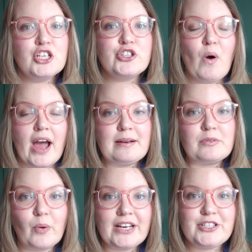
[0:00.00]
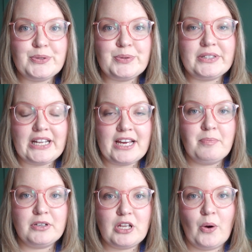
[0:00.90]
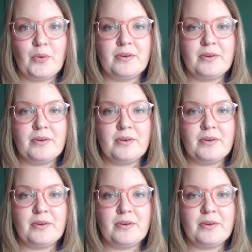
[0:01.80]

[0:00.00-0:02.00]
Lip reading: So I am going to link below